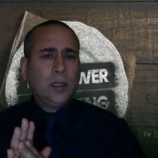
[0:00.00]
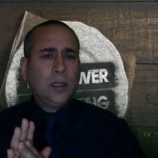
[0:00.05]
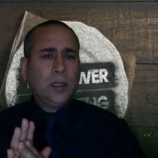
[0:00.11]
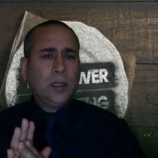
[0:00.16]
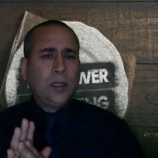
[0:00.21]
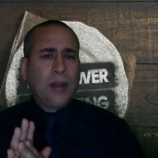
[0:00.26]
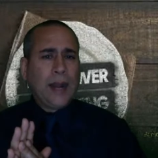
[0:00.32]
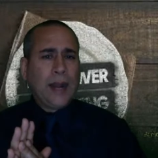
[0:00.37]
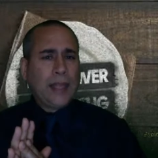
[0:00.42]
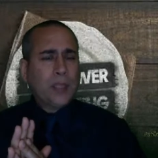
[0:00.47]

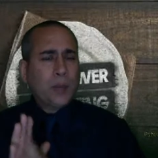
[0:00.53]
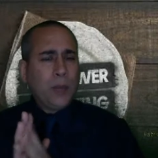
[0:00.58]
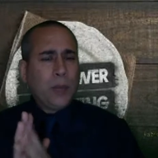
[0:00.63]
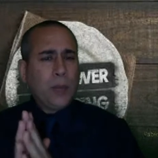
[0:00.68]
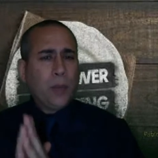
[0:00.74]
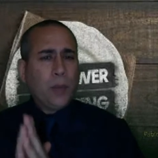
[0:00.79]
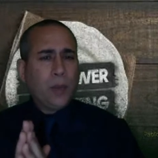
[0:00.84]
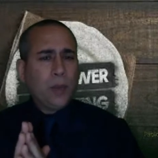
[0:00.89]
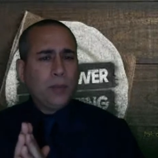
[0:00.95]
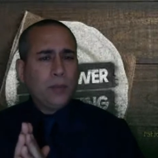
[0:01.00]
God's
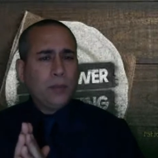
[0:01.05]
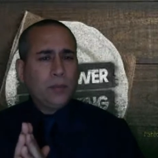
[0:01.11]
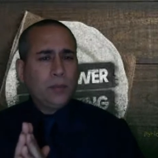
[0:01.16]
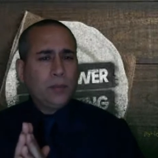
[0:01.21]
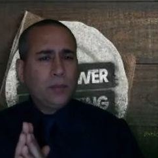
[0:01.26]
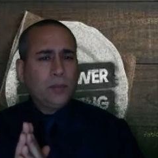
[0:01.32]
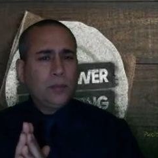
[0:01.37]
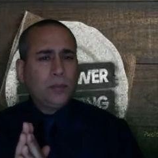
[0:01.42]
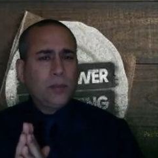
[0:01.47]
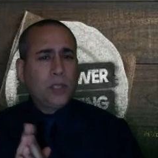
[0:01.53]
people,
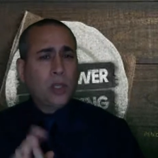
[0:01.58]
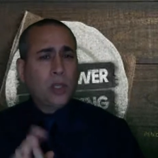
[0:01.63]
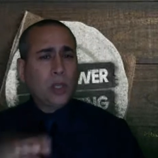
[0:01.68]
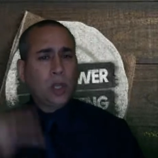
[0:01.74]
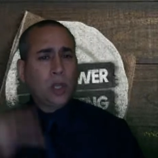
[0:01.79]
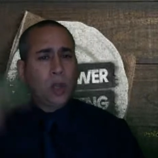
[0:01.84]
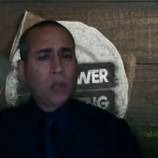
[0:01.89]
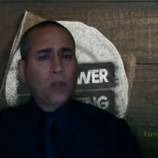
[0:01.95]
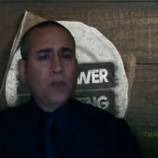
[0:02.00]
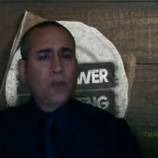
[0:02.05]
to the
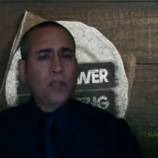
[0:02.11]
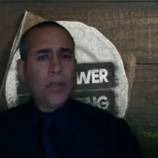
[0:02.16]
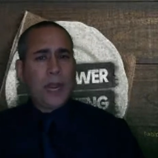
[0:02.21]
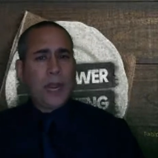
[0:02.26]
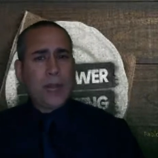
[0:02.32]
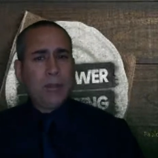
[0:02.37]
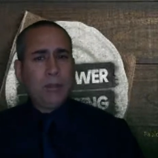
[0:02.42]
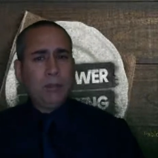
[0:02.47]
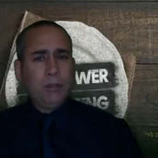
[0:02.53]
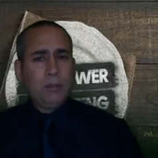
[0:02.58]
close of
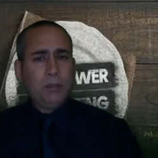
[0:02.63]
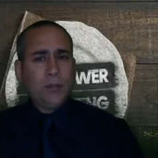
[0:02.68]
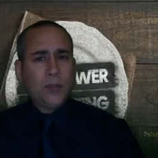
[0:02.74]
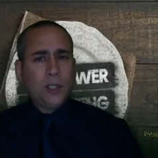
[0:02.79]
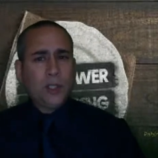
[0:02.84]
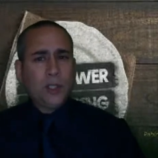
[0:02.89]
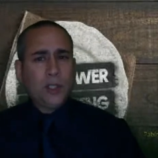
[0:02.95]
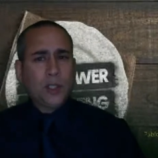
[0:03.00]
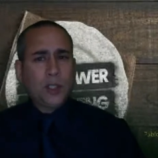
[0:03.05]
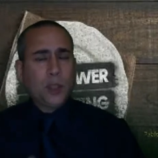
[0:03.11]
time,
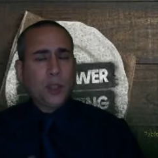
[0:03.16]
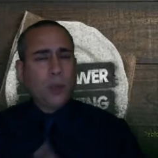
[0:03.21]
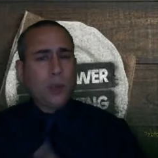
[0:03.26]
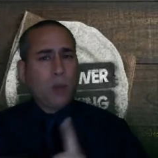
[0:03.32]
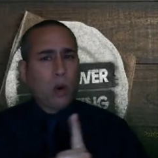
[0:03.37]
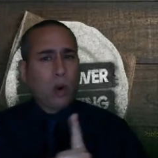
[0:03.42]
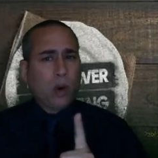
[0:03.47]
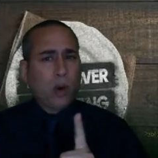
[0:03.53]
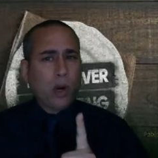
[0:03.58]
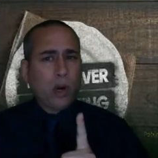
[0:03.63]
should be
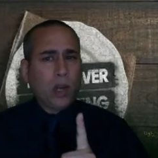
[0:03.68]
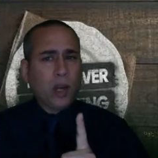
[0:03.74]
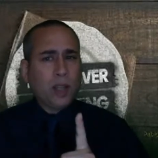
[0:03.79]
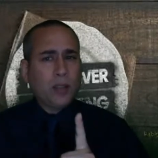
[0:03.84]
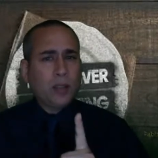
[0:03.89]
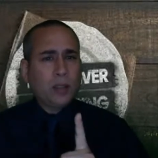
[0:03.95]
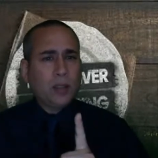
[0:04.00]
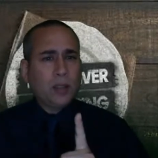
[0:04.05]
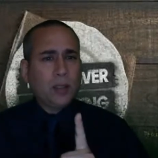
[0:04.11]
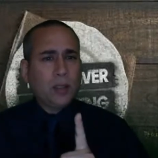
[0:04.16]
more
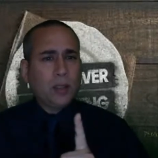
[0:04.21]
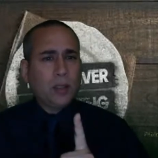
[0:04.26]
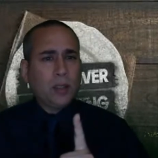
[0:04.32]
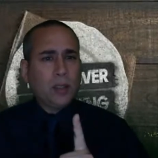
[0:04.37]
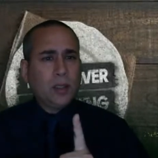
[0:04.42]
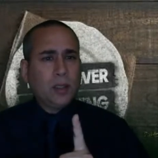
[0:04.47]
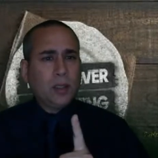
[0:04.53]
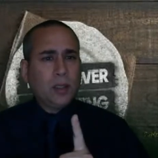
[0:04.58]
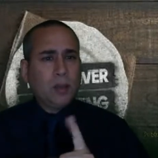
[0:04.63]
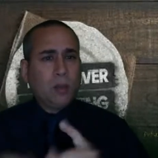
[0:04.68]
earnest,
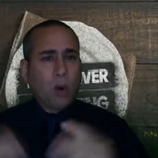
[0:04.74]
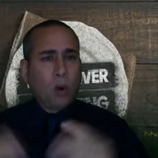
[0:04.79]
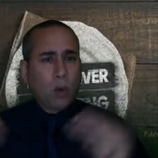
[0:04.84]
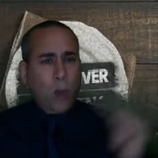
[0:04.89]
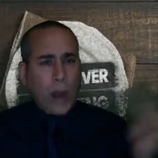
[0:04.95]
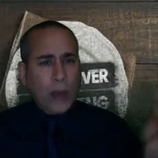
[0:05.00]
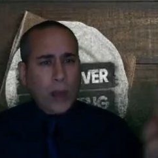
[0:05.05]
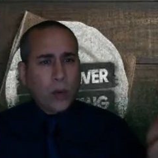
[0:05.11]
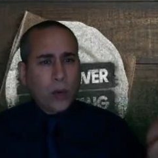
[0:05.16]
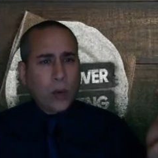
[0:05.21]
more
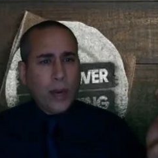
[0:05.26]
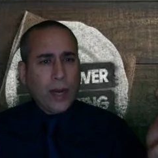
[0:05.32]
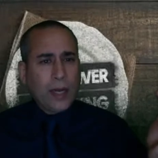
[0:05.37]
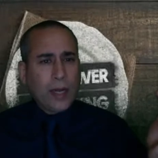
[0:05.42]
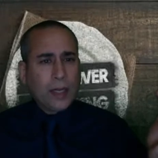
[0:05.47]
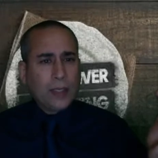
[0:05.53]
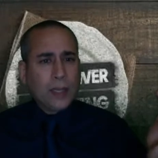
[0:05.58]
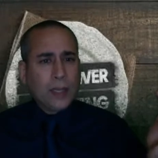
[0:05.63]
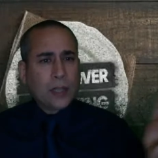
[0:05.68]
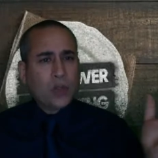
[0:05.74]
wide
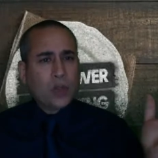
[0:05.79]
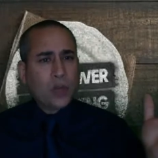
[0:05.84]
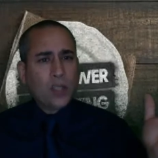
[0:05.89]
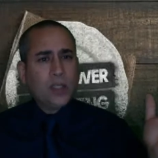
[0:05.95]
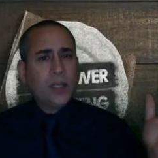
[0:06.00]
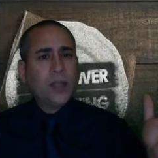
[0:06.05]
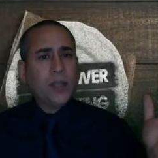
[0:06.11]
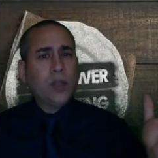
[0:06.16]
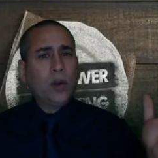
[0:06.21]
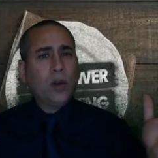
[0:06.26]
awake, not
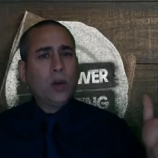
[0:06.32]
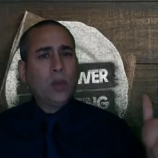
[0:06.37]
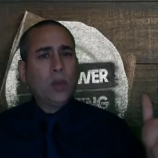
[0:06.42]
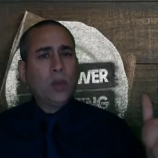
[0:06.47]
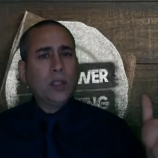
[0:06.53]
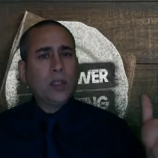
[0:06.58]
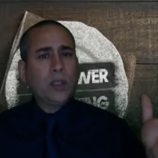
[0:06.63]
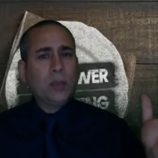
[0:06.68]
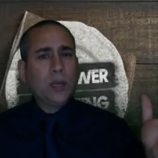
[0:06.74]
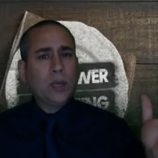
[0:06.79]
trusting in their own
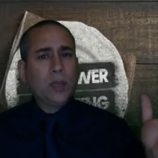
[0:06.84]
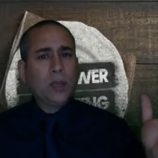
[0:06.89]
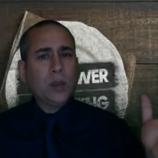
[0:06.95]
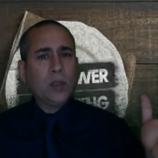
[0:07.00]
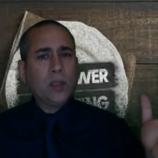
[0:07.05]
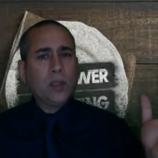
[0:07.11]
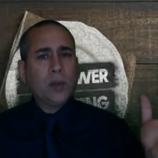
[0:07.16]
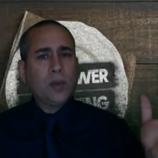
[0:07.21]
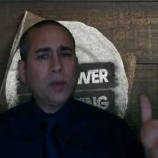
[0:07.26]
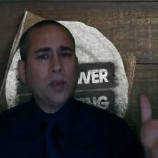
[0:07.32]
wisdom, but in the
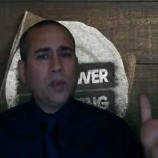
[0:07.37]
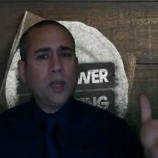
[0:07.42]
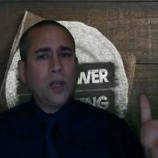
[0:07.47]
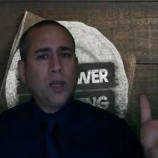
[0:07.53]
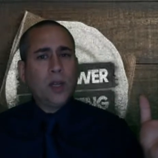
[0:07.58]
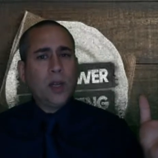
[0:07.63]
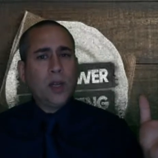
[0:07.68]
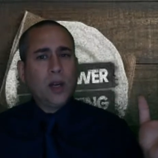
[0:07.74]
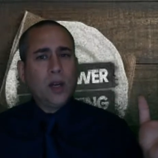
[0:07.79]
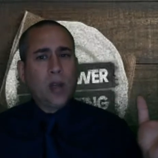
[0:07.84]
wisdom of
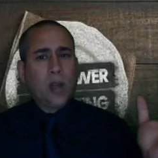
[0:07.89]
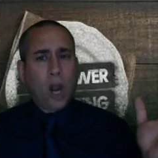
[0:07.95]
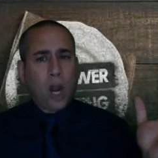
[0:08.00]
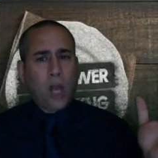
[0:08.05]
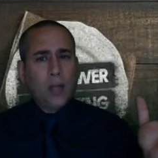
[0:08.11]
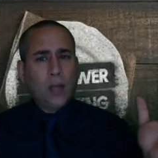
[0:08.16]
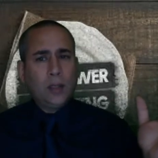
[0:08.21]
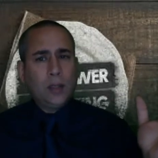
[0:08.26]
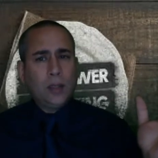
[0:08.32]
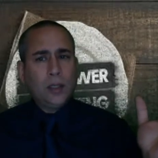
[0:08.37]

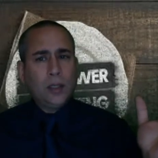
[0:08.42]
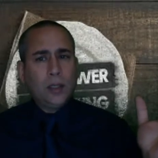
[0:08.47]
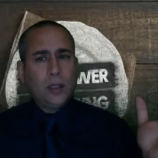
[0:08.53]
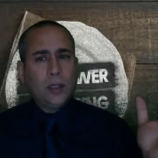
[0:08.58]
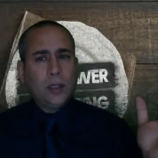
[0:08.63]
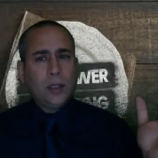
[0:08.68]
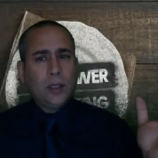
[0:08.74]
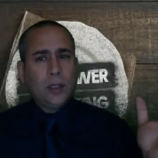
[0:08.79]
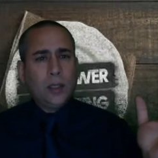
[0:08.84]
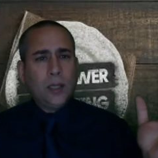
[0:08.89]
God.
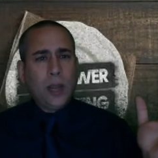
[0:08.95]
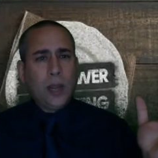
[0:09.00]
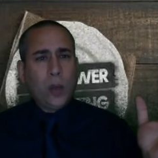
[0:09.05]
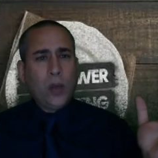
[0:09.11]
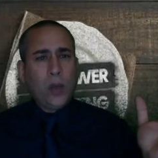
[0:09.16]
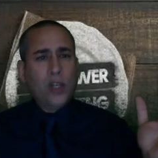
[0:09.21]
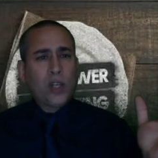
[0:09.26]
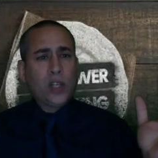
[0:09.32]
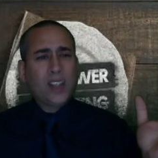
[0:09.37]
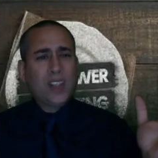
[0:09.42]
And
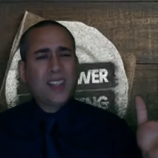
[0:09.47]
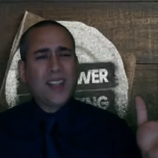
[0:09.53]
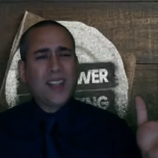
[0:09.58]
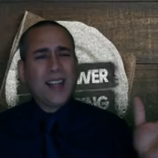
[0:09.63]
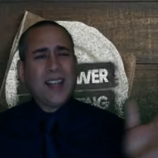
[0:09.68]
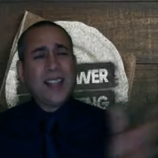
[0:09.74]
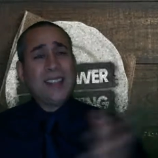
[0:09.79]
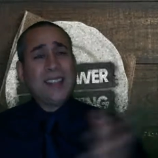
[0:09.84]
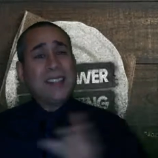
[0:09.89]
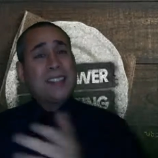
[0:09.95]
we should set
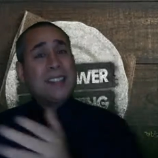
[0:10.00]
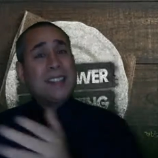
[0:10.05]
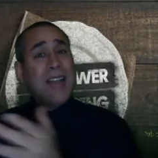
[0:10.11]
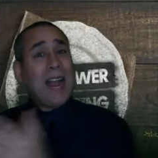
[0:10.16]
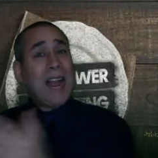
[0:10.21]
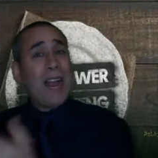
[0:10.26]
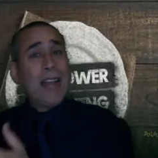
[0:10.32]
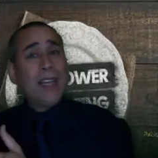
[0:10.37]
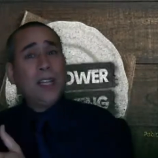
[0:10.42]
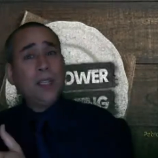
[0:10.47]

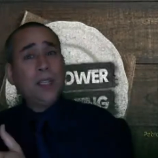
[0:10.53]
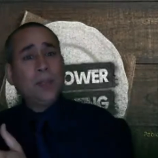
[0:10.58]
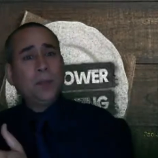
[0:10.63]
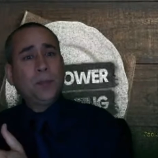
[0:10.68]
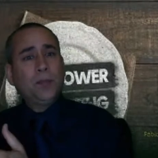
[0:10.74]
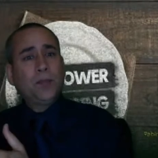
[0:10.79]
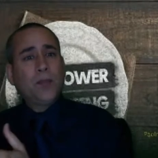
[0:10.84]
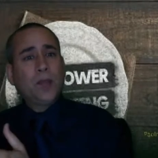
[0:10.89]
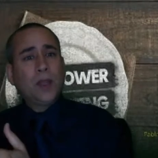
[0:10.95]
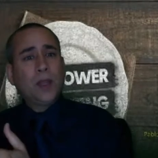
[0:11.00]
aside
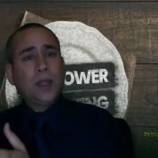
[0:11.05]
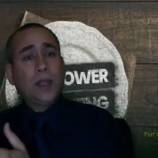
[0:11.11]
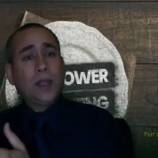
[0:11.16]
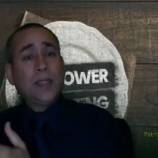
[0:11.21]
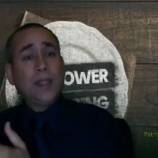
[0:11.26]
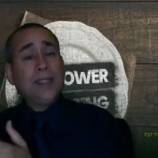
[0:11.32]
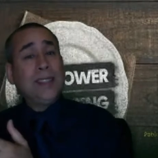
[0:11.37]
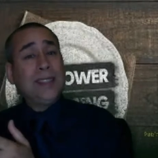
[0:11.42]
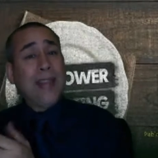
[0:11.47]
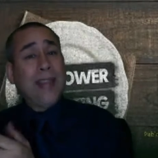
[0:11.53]

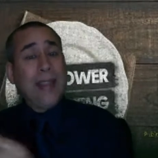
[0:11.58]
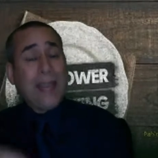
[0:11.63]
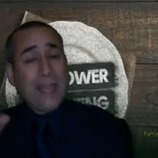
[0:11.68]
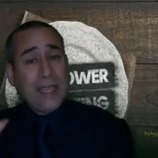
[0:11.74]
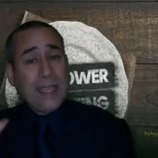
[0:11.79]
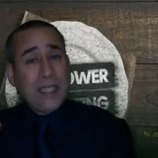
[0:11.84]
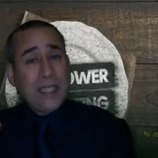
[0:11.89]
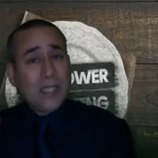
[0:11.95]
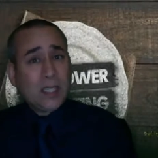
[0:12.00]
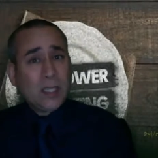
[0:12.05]

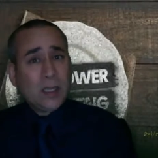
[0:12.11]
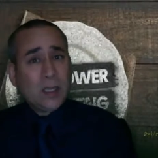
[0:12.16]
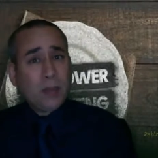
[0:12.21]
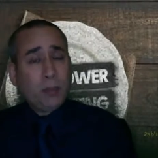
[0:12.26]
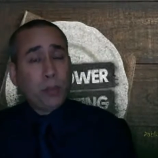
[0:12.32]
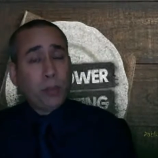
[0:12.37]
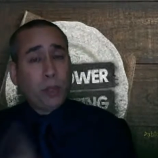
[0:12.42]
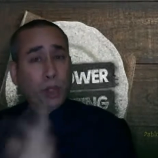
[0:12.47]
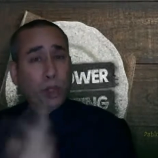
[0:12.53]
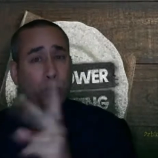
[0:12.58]
days,
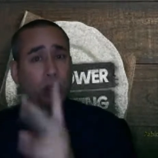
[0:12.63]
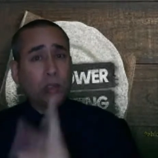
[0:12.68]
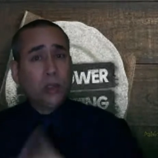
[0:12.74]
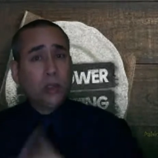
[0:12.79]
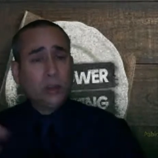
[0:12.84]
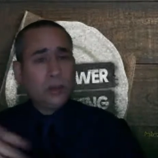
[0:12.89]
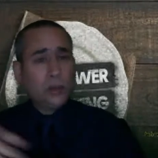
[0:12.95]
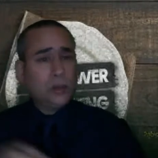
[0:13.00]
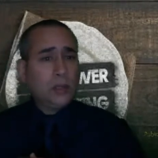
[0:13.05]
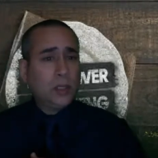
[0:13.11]
plural,
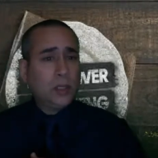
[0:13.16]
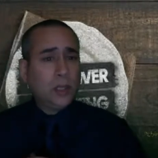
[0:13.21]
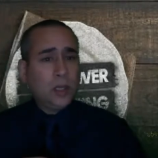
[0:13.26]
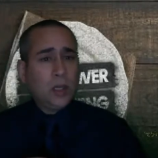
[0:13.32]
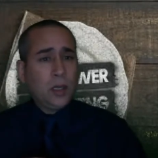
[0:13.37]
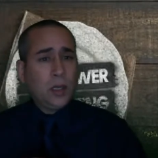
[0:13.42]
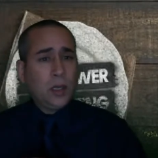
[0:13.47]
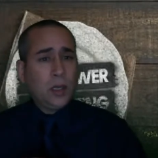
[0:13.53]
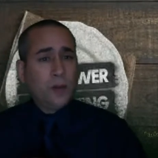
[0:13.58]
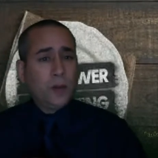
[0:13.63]

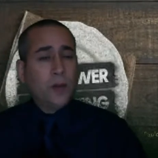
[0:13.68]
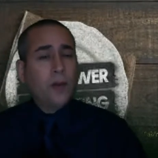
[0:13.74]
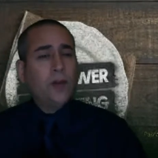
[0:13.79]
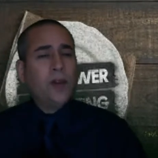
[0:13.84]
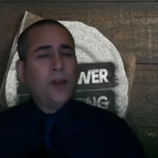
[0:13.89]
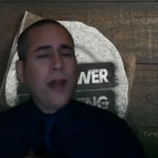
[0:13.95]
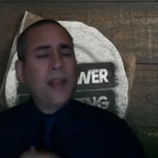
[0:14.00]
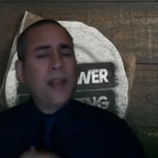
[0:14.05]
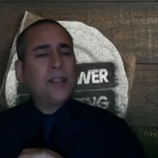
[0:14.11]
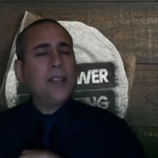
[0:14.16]
for
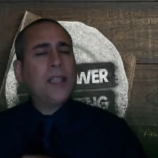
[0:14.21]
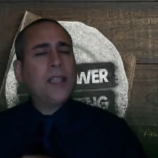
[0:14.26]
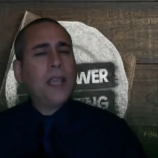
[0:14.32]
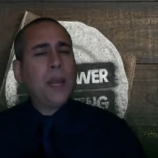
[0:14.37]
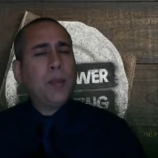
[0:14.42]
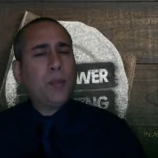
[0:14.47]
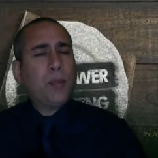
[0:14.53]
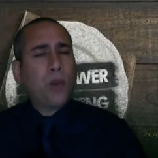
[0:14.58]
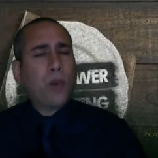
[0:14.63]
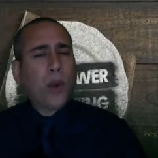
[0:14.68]
fasting
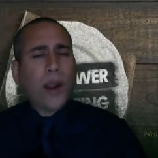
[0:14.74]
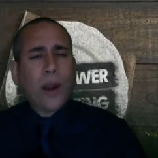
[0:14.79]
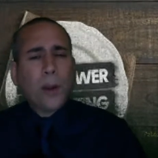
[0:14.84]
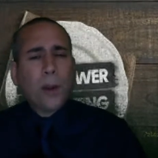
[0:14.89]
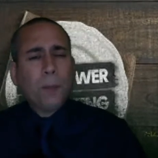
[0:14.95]
and prayer?